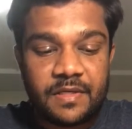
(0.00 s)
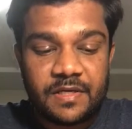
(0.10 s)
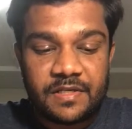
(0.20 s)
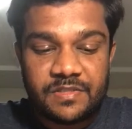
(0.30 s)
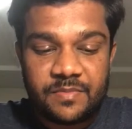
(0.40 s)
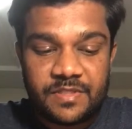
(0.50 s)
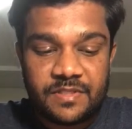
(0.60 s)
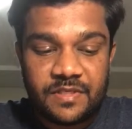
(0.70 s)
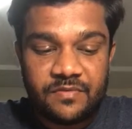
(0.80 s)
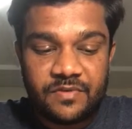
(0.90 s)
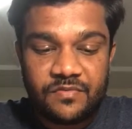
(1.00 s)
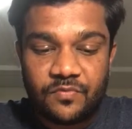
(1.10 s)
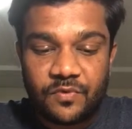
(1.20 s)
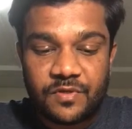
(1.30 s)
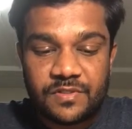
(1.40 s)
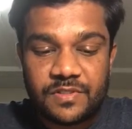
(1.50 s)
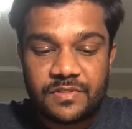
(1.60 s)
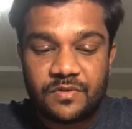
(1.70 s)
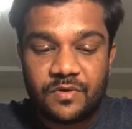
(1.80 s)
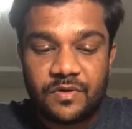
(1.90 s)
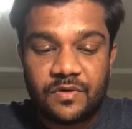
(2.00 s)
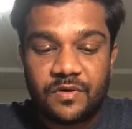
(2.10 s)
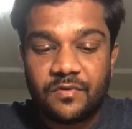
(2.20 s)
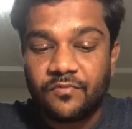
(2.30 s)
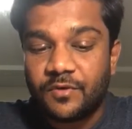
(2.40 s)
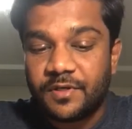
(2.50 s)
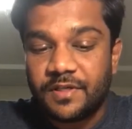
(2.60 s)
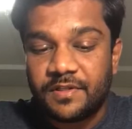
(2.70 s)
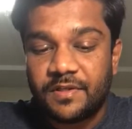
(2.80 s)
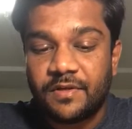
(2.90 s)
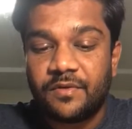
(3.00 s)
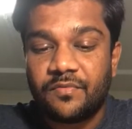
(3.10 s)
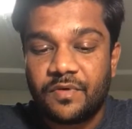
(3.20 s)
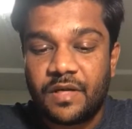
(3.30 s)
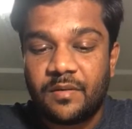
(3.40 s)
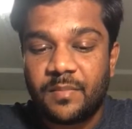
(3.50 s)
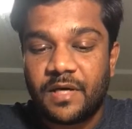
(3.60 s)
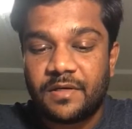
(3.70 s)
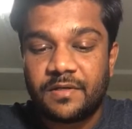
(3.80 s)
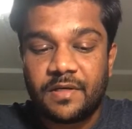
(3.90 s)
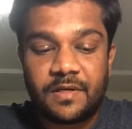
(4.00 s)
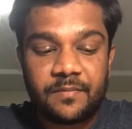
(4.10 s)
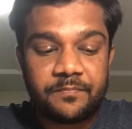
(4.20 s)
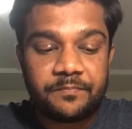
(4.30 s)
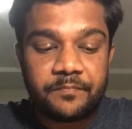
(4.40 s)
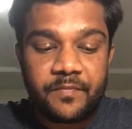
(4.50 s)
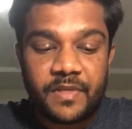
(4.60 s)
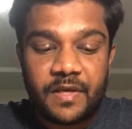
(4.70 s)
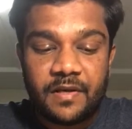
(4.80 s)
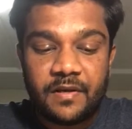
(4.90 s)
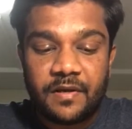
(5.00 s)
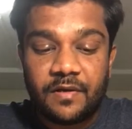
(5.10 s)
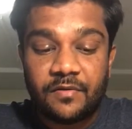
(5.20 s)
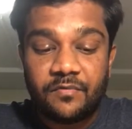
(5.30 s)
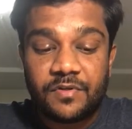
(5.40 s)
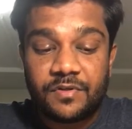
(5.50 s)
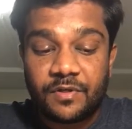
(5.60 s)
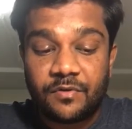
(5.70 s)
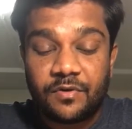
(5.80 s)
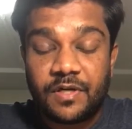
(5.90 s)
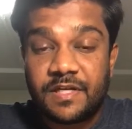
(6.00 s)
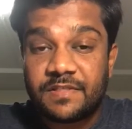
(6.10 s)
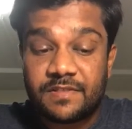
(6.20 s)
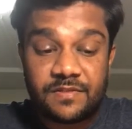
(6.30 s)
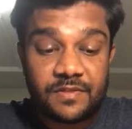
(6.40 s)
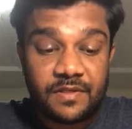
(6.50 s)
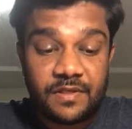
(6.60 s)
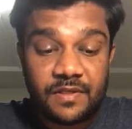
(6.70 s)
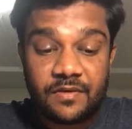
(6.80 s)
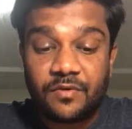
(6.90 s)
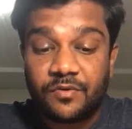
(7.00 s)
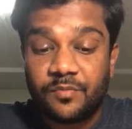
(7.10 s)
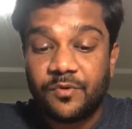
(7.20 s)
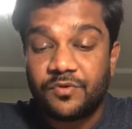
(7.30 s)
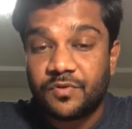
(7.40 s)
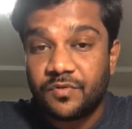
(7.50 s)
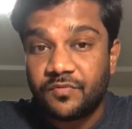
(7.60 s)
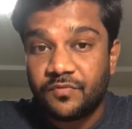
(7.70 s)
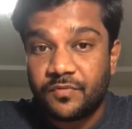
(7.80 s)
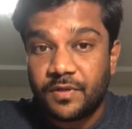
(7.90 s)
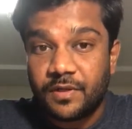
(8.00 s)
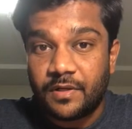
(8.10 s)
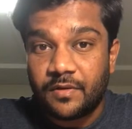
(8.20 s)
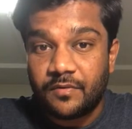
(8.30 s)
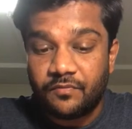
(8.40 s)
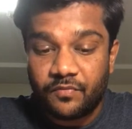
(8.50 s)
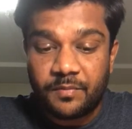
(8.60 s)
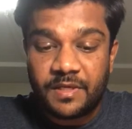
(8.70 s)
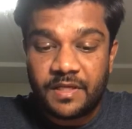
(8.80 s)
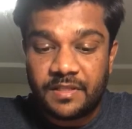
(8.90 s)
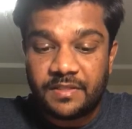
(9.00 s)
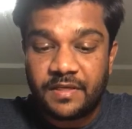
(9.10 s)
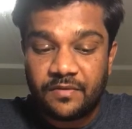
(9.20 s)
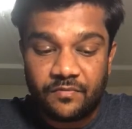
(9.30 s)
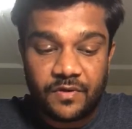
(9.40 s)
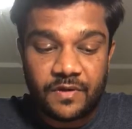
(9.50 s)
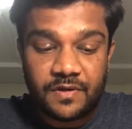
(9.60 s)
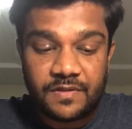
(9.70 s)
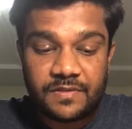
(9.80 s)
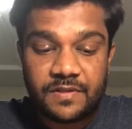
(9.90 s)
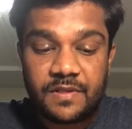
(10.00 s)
especially which focuses on a 40th year of Alma Ata, and which recognizes the contribution of women healthcare workers,